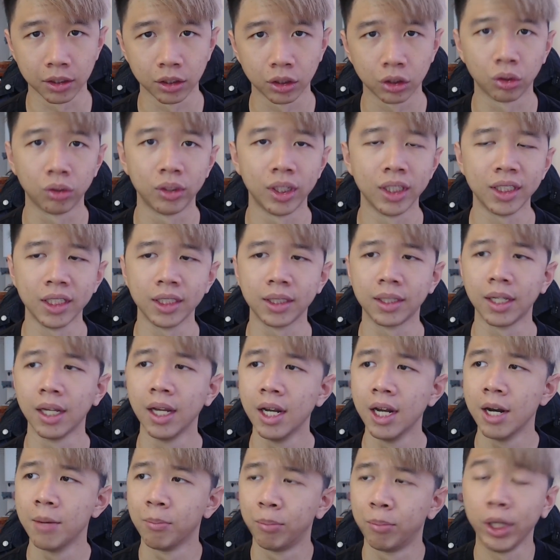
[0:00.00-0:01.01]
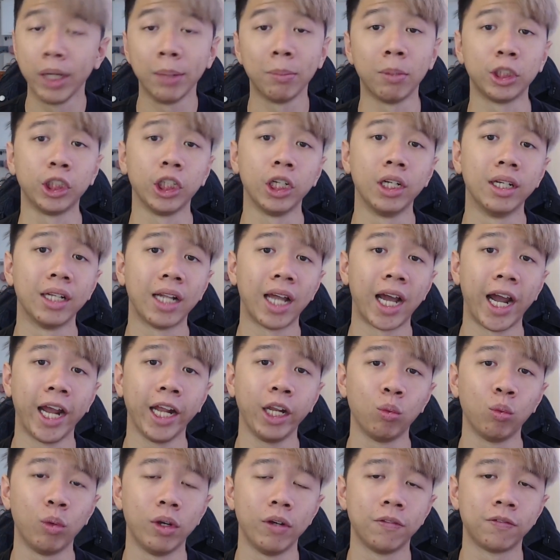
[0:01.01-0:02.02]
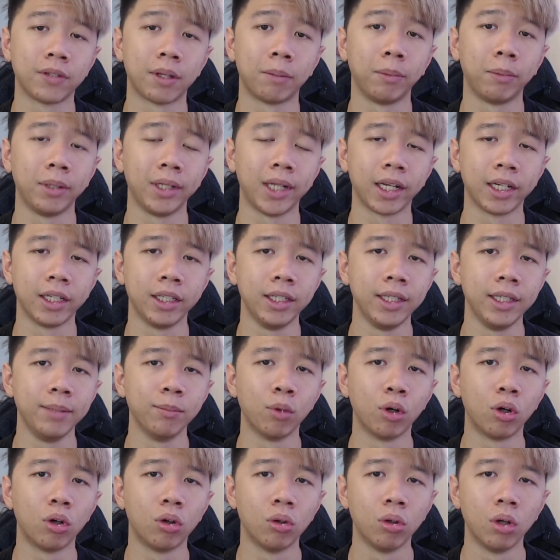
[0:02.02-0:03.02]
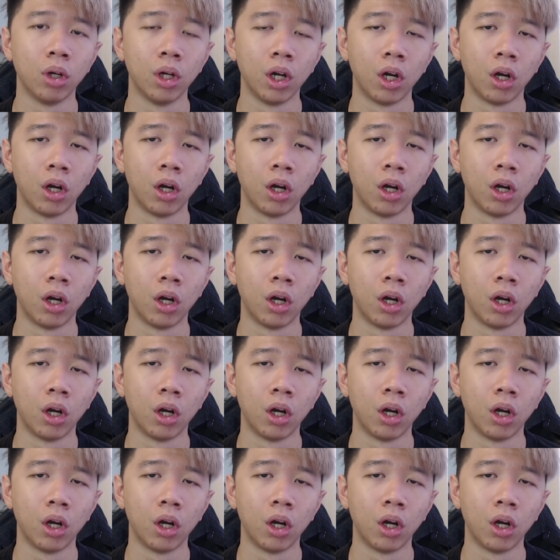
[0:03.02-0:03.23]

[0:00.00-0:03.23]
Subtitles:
So this is pretty much in line with something like a Nemo